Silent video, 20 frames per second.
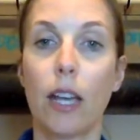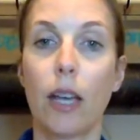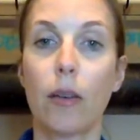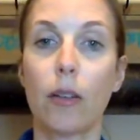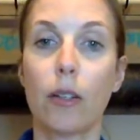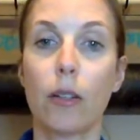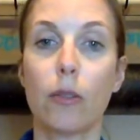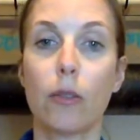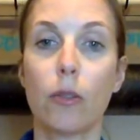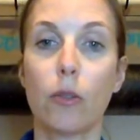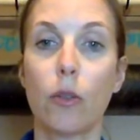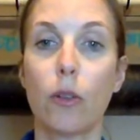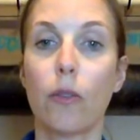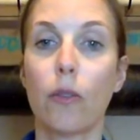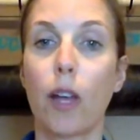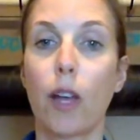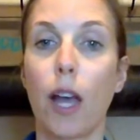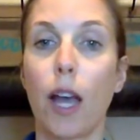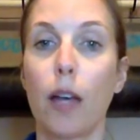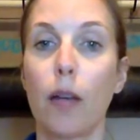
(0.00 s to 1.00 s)
I'm going to sort of
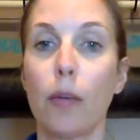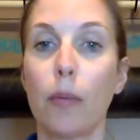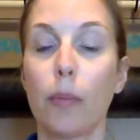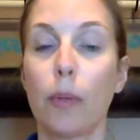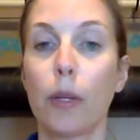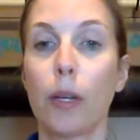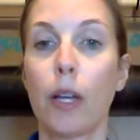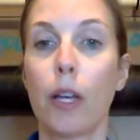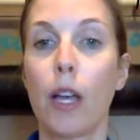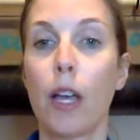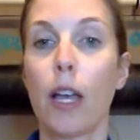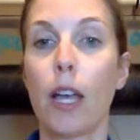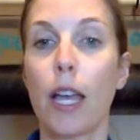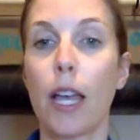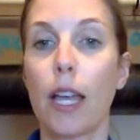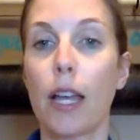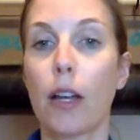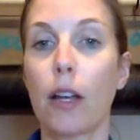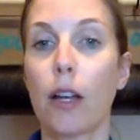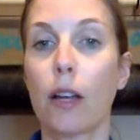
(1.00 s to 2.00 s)
cut
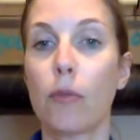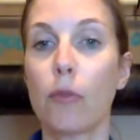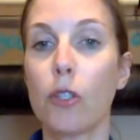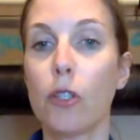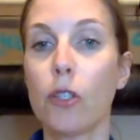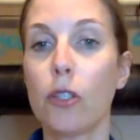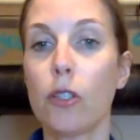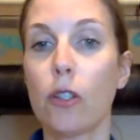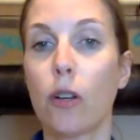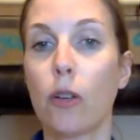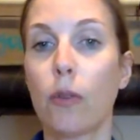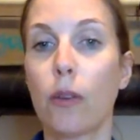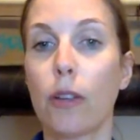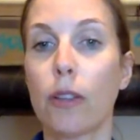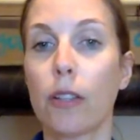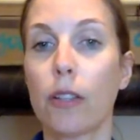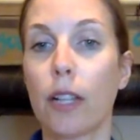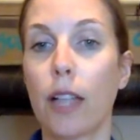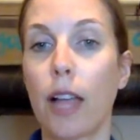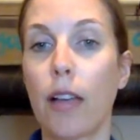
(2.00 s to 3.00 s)
just around
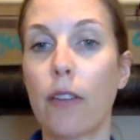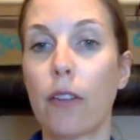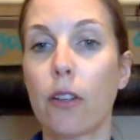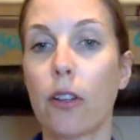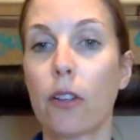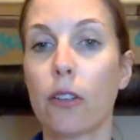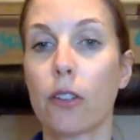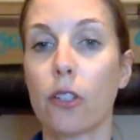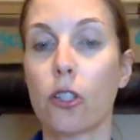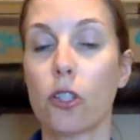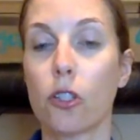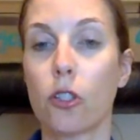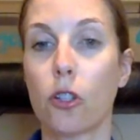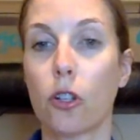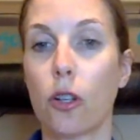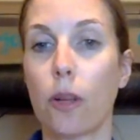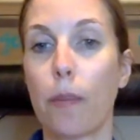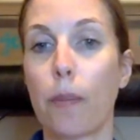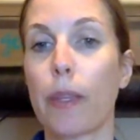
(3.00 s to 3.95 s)
the clavicle and the sternum,